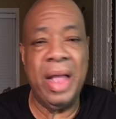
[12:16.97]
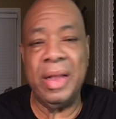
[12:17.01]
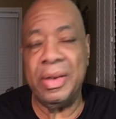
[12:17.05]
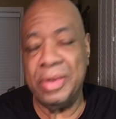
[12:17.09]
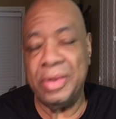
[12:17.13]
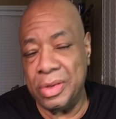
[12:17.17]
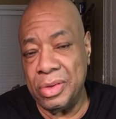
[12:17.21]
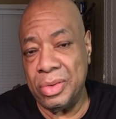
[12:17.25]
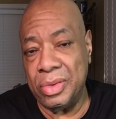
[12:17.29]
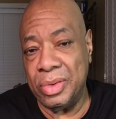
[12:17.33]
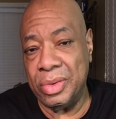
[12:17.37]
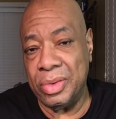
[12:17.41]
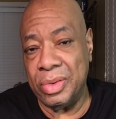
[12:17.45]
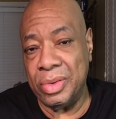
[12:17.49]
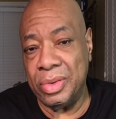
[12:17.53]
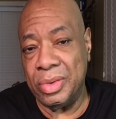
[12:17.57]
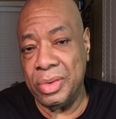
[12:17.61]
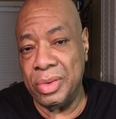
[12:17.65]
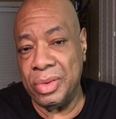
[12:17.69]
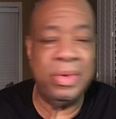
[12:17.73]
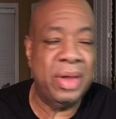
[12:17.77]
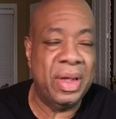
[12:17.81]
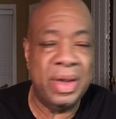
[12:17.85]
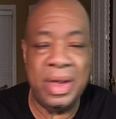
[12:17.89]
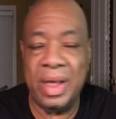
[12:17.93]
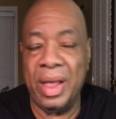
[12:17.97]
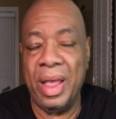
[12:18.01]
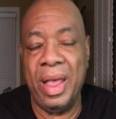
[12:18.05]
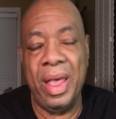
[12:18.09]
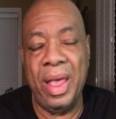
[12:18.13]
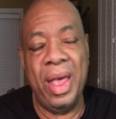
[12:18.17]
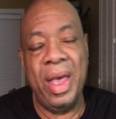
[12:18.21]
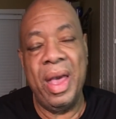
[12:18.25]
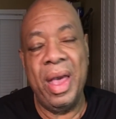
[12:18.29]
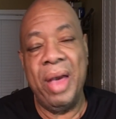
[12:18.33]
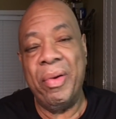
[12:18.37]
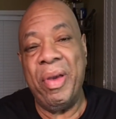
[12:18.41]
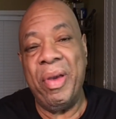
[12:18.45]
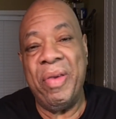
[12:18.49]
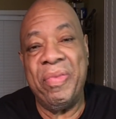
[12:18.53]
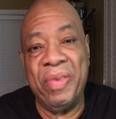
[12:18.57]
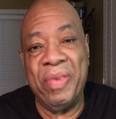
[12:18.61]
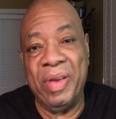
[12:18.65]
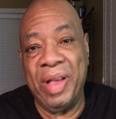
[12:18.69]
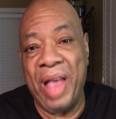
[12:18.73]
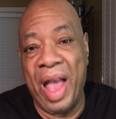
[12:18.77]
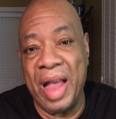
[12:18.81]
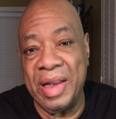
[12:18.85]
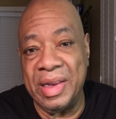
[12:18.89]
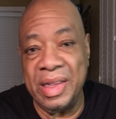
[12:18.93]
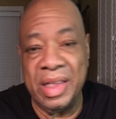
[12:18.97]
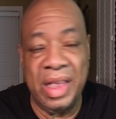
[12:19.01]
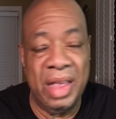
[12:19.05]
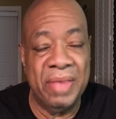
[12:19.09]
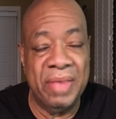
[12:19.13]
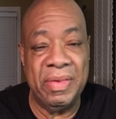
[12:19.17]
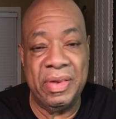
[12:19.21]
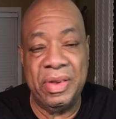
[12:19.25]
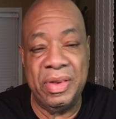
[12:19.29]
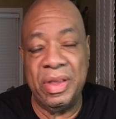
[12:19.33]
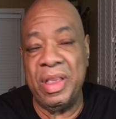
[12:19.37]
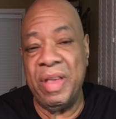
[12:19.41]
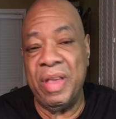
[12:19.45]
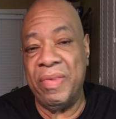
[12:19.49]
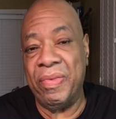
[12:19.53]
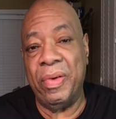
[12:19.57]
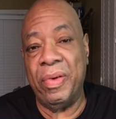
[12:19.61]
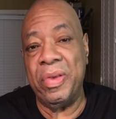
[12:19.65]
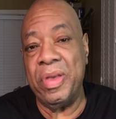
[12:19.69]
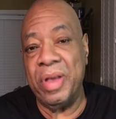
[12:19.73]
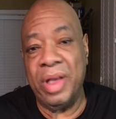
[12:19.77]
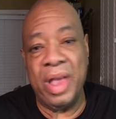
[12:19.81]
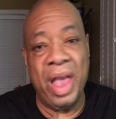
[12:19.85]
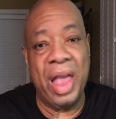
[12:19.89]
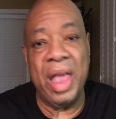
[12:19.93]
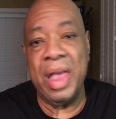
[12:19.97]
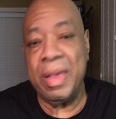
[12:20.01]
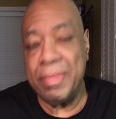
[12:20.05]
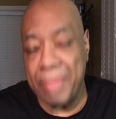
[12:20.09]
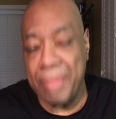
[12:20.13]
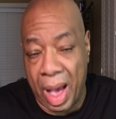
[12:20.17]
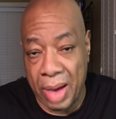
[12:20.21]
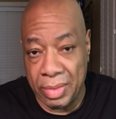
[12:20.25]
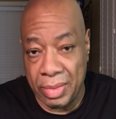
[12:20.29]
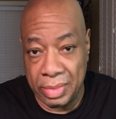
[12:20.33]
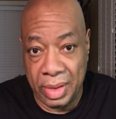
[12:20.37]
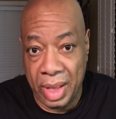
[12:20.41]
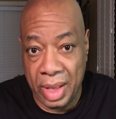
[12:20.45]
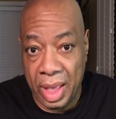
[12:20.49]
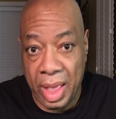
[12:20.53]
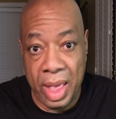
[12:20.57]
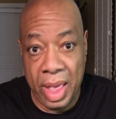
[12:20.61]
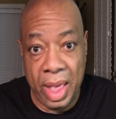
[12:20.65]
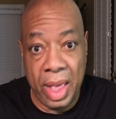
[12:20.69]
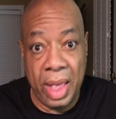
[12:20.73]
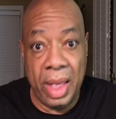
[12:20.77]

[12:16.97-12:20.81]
forgot to give it to you before you came out. Now, I don't know about you.